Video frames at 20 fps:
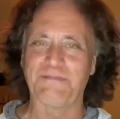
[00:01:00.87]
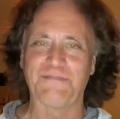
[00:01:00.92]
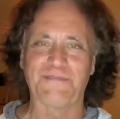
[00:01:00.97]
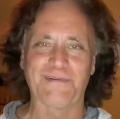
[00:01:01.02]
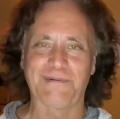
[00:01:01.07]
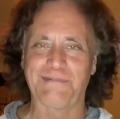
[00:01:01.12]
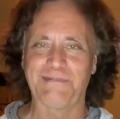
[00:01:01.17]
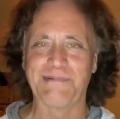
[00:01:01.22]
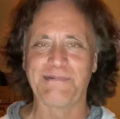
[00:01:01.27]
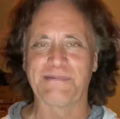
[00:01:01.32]

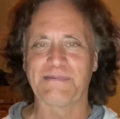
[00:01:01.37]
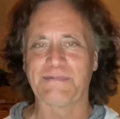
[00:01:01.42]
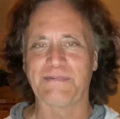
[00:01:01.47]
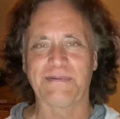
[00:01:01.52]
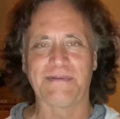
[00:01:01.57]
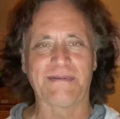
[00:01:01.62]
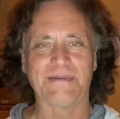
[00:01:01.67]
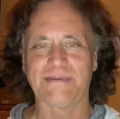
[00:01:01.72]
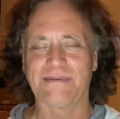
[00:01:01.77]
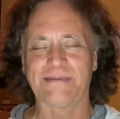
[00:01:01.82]
green screen,
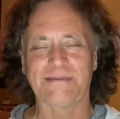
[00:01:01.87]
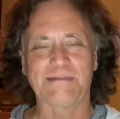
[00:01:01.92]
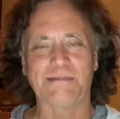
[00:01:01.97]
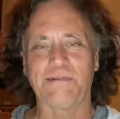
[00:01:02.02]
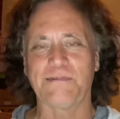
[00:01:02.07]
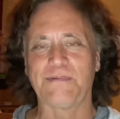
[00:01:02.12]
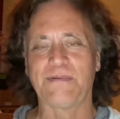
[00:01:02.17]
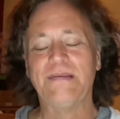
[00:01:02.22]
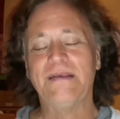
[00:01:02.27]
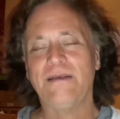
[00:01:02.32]
because it's
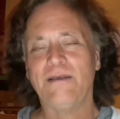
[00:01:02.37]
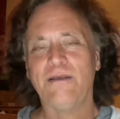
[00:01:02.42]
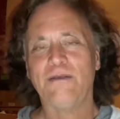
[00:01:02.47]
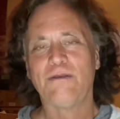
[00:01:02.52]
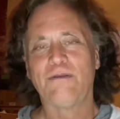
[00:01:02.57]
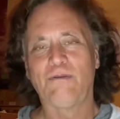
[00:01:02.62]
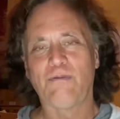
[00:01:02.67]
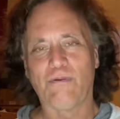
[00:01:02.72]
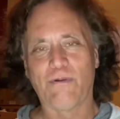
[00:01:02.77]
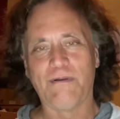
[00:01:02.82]
called
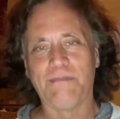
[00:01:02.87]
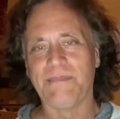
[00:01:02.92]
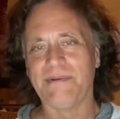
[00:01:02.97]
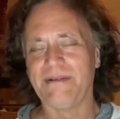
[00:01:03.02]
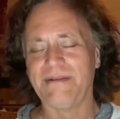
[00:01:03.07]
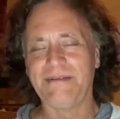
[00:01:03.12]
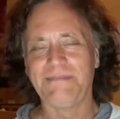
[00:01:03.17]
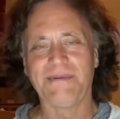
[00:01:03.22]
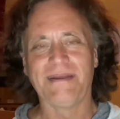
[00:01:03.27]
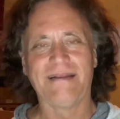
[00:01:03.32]
chroma
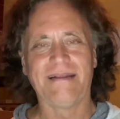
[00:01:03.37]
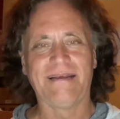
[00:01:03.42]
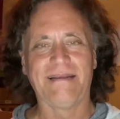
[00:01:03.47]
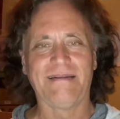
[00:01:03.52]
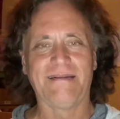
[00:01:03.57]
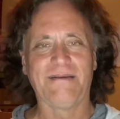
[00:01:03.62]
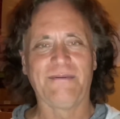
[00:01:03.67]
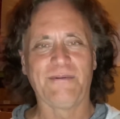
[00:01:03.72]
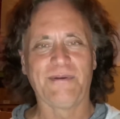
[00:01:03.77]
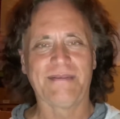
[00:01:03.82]
and you might not
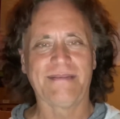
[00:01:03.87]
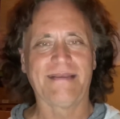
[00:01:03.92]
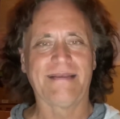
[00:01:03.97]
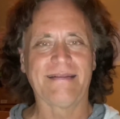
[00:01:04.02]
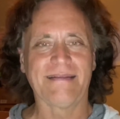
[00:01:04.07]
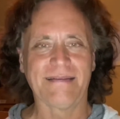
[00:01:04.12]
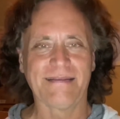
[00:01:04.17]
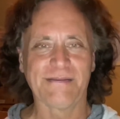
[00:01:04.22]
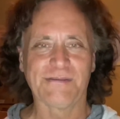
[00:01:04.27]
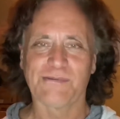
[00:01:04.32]
know what that
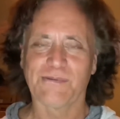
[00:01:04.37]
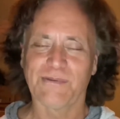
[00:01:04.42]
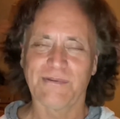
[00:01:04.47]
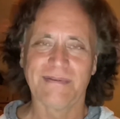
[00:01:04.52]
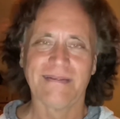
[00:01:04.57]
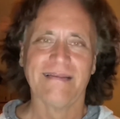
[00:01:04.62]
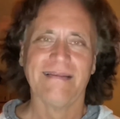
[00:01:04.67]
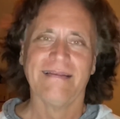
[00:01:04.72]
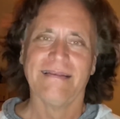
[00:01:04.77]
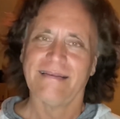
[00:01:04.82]
is or
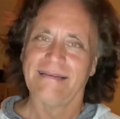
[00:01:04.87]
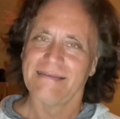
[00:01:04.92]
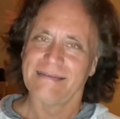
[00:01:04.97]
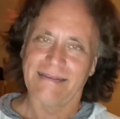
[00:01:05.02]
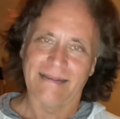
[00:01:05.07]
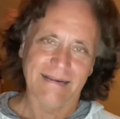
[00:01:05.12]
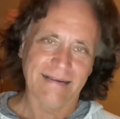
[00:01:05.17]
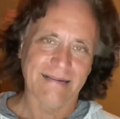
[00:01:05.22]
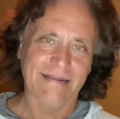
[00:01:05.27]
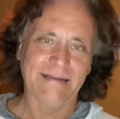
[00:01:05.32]

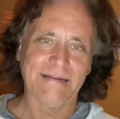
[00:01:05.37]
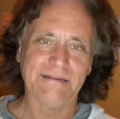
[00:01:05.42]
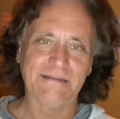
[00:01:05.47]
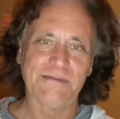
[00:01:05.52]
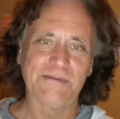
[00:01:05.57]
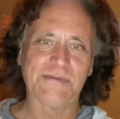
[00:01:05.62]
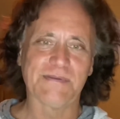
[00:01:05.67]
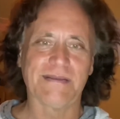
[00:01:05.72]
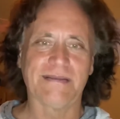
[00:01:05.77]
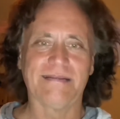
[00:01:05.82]
exactly how to
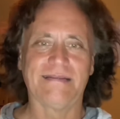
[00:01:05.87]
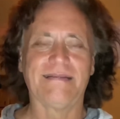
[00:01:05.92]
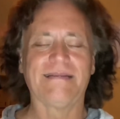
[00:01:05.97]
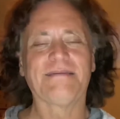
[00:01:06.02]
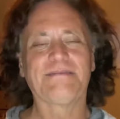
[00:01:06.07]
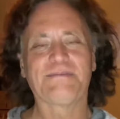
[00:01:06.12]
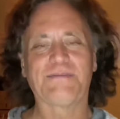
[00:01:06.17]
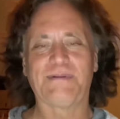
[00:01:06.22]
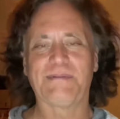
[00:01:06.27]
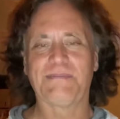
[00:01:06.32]
use it, and
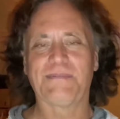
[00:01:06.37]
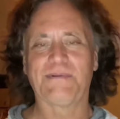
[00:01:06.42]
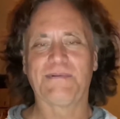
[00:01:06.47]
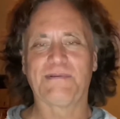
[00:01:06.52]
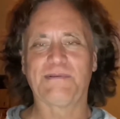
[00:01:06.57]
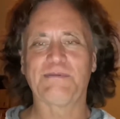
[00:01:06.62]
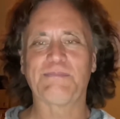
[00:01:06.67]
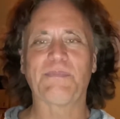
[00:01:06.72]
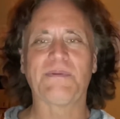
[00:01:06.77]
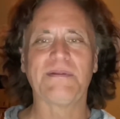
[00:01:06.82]
that's what I'm going to
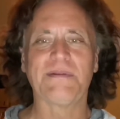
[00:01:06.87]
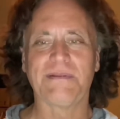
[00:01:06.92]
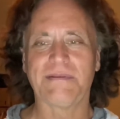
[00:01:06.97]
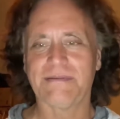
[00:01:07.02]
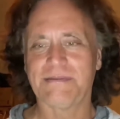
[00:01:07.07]
explain to you.